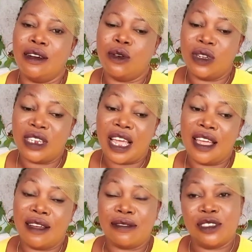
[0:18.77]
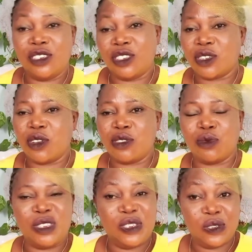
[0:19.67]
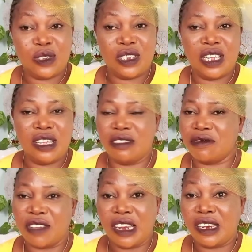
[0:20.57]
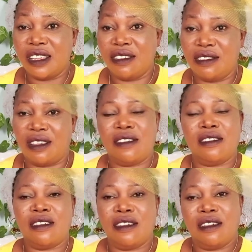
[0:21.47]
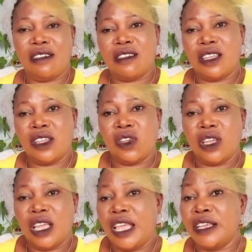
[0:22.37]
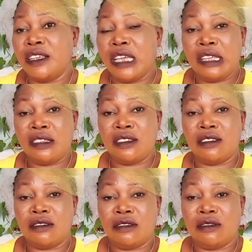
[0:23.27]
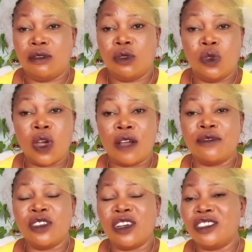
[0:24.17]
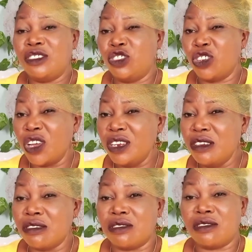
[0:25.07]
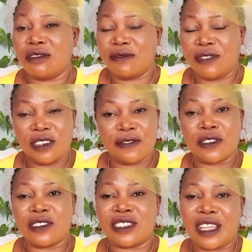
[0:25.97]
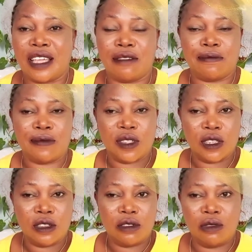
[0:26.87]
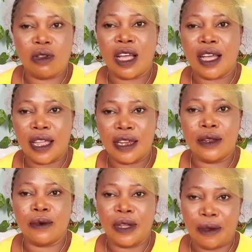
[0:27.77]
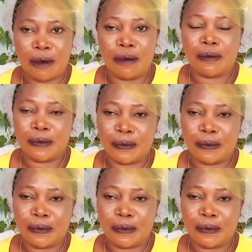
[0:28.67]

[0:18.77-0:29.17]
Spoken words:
What I have to discuss with you today is very easy. In case you have just joined us for the first time, you are highly welcome.